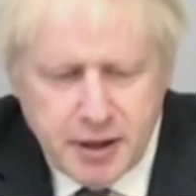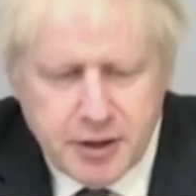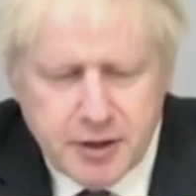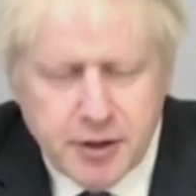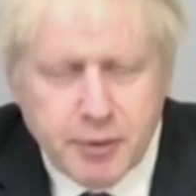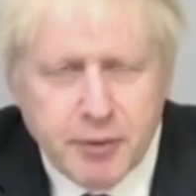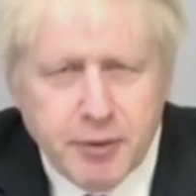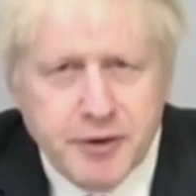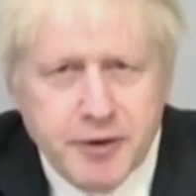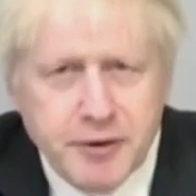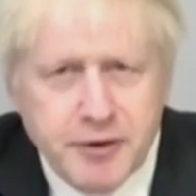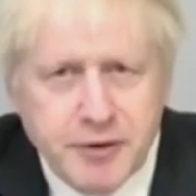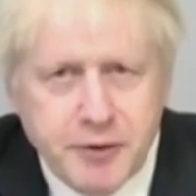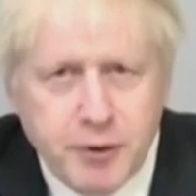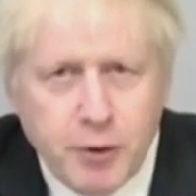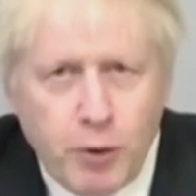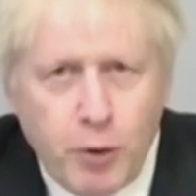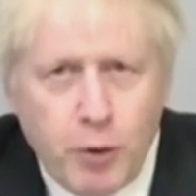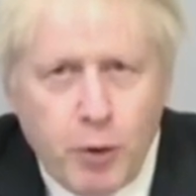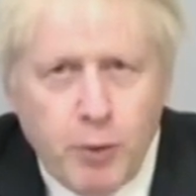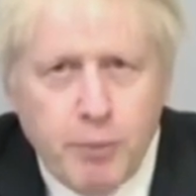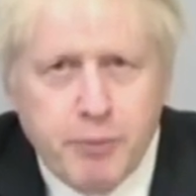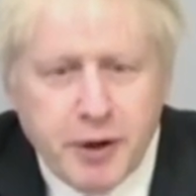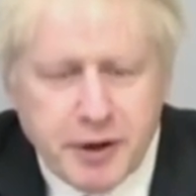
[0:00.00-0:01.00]
to
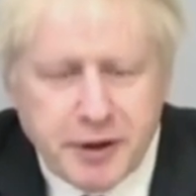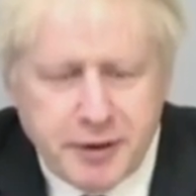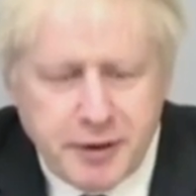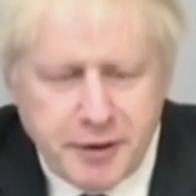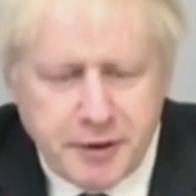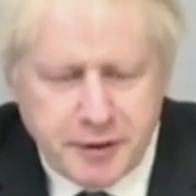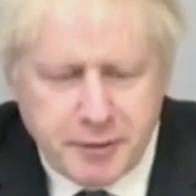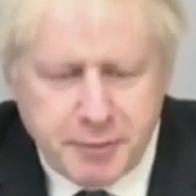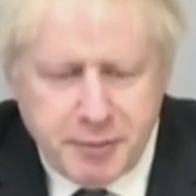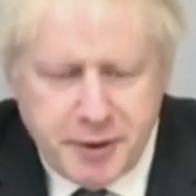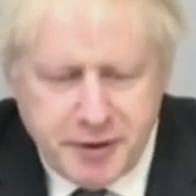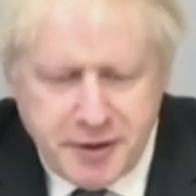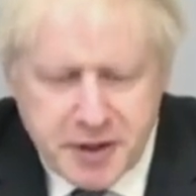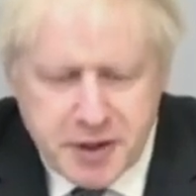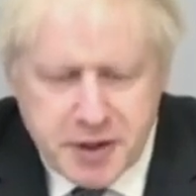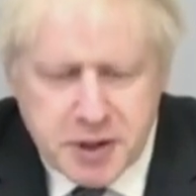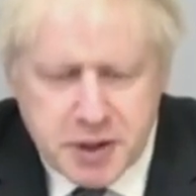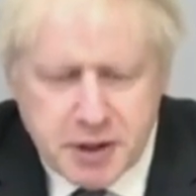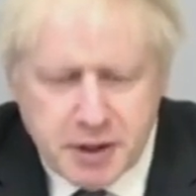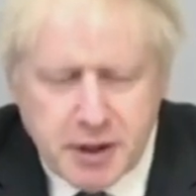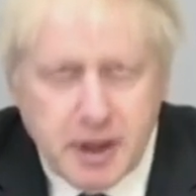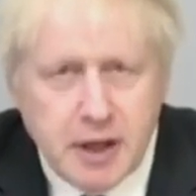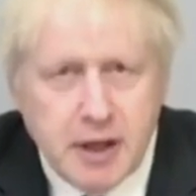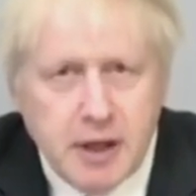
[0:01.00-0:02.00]
restore Britain's
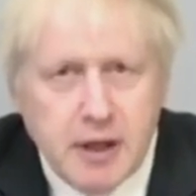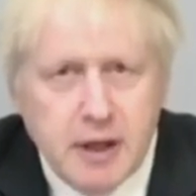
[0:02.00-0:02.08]
position